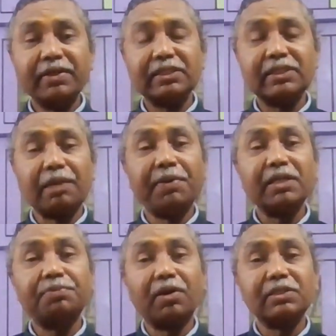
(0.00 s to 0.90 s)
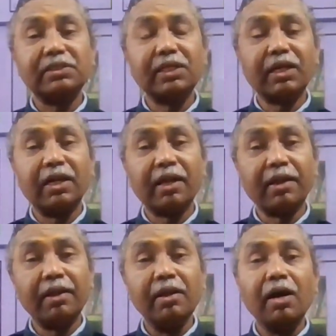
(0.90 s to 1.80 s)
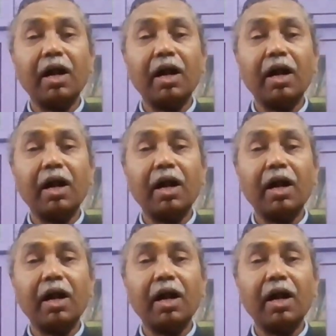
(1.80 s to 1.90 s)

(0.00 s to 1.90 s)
the surplus products in the country